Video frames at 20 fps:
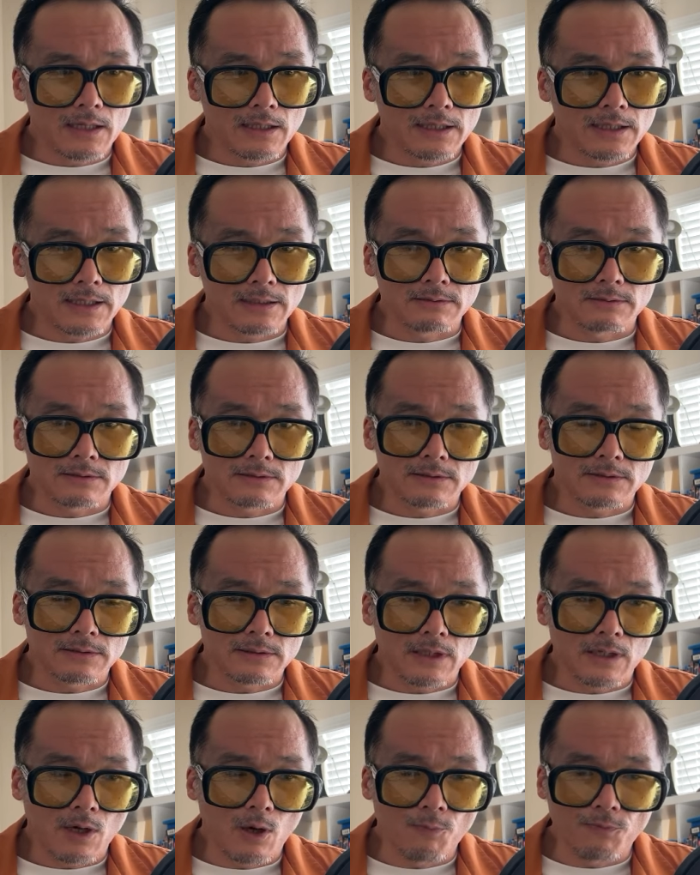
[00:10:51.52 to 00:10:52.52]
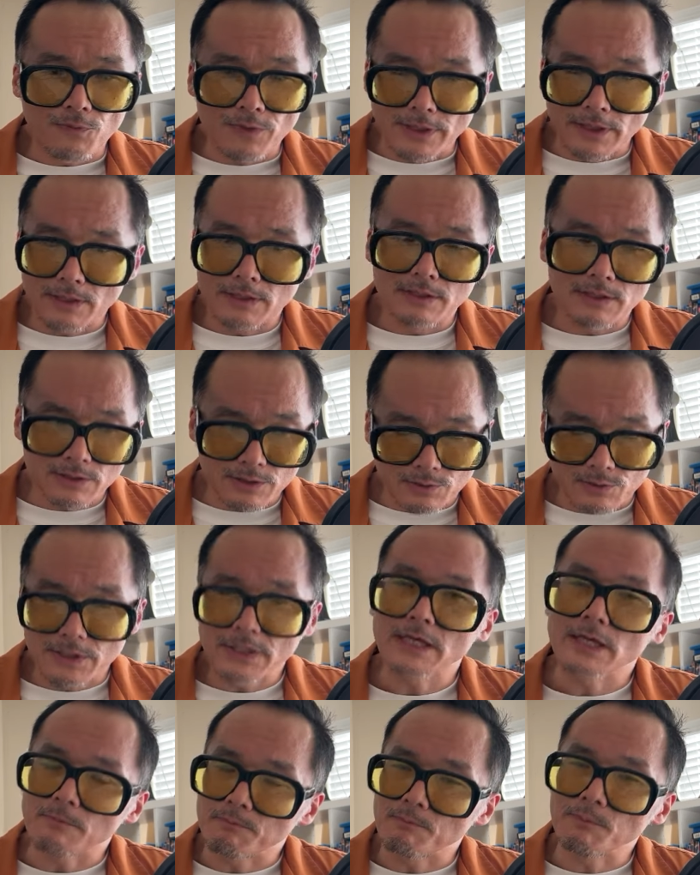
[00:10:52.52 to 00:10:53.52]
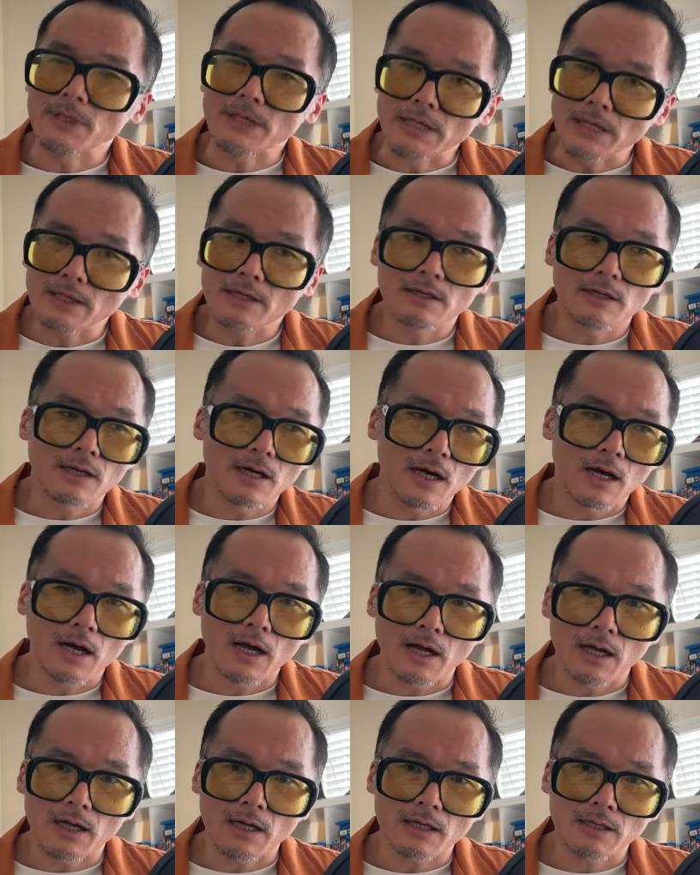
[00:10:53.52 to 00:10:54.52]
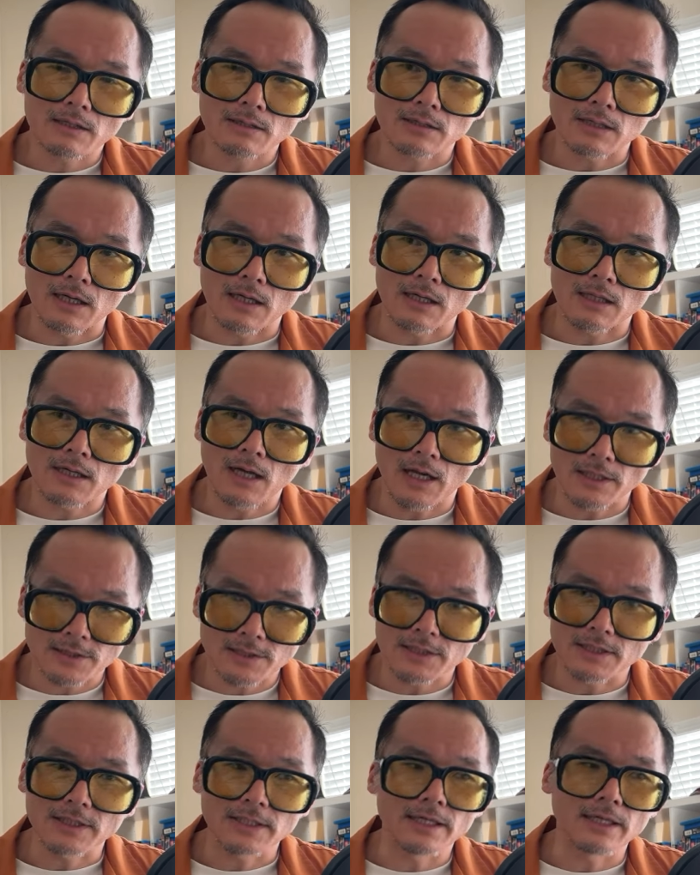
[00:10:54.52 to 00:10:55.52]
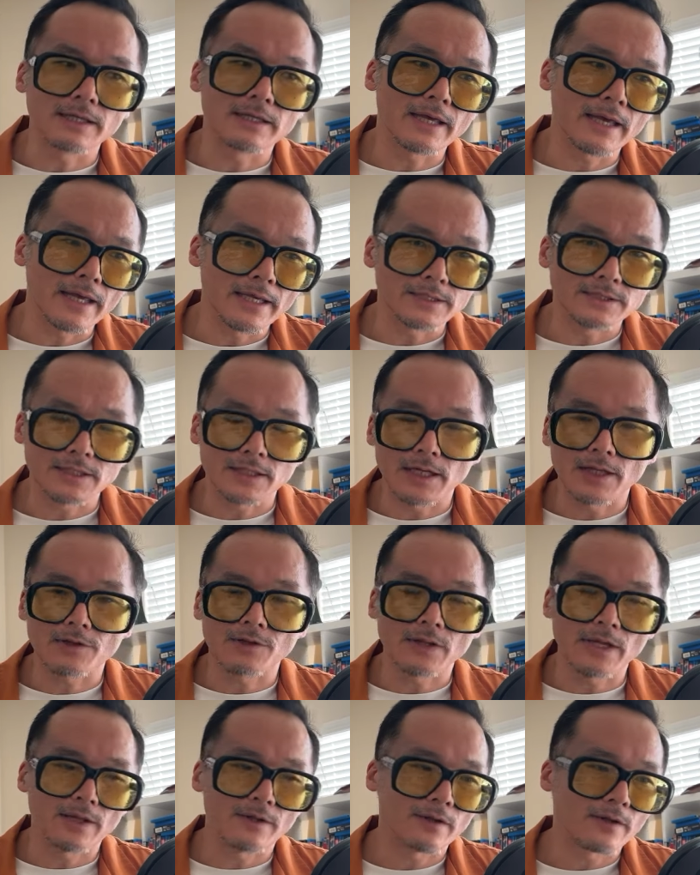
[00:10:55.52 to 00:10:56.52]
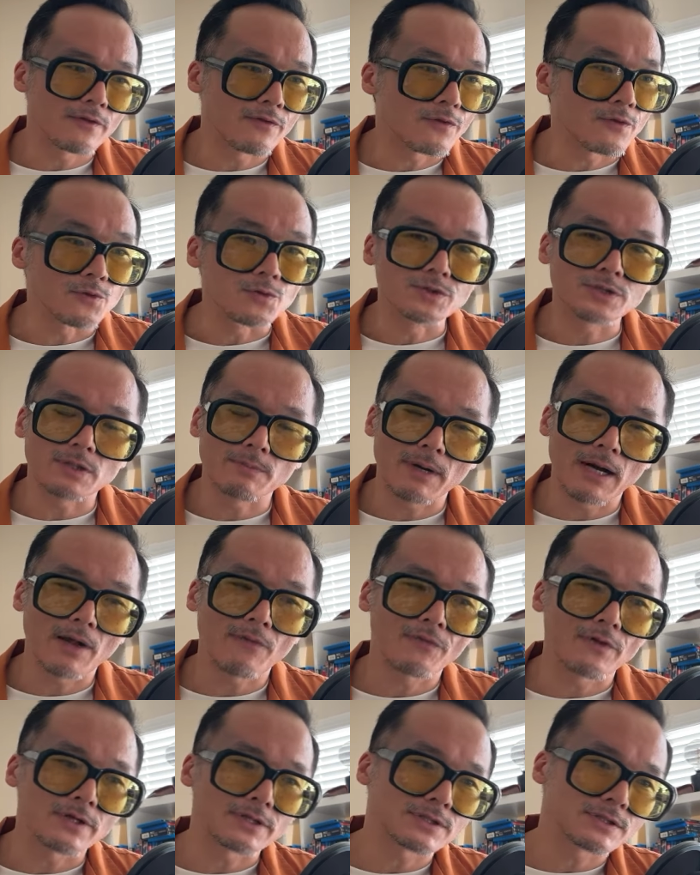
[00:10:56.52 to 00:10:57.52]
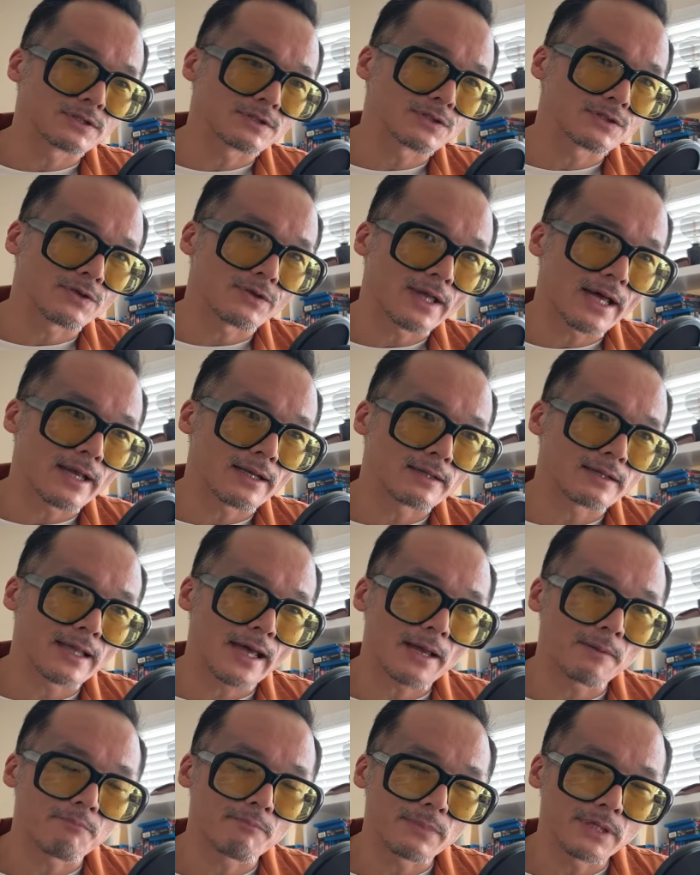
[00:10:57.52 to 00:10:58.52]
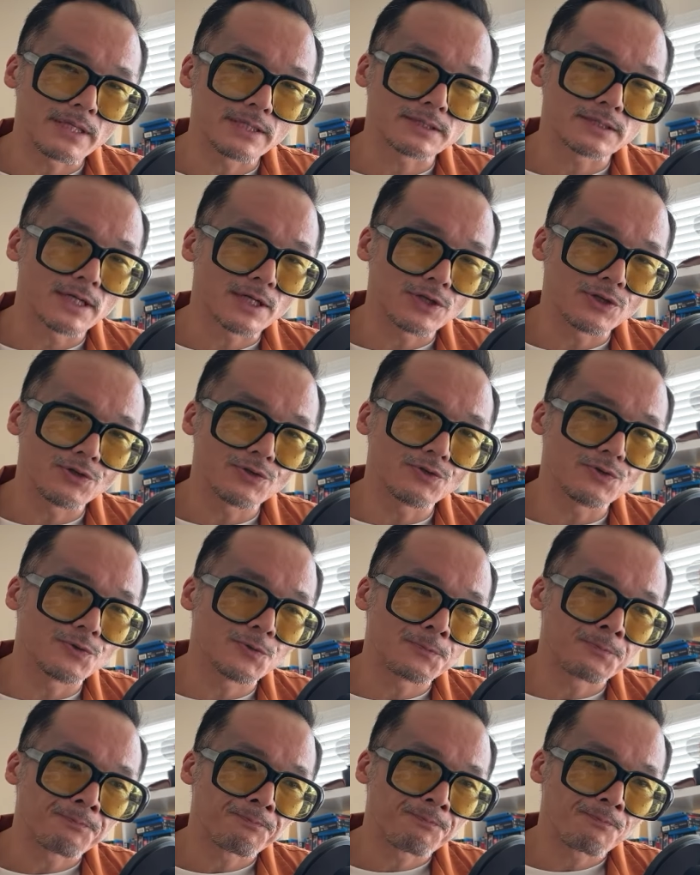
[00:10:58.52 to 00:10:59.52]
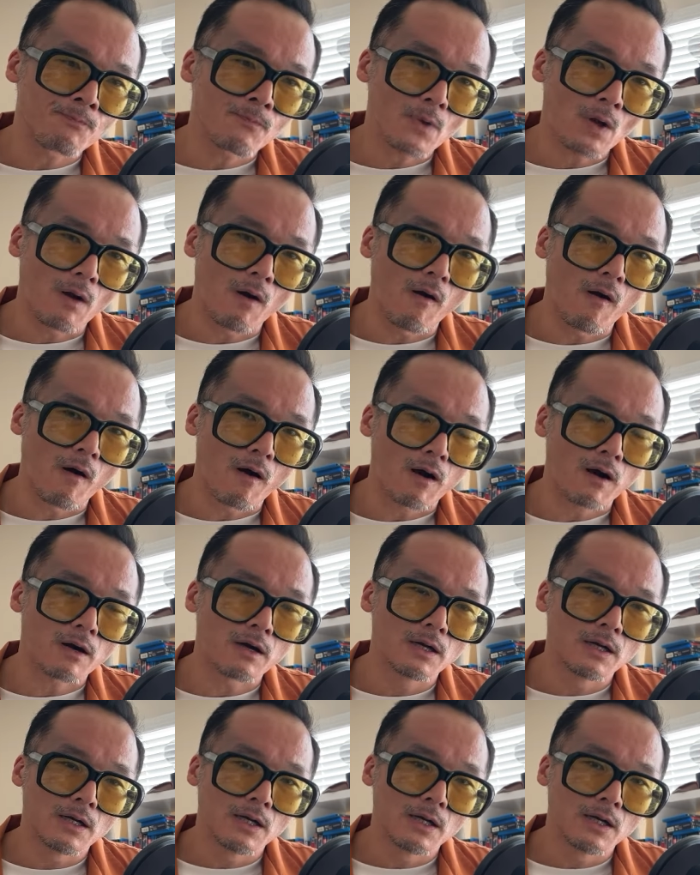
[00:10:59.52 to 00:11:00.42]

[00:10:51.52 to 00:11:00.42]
can hopefully, you know, keep me constantly engaged and enthused about this. And so that means that you are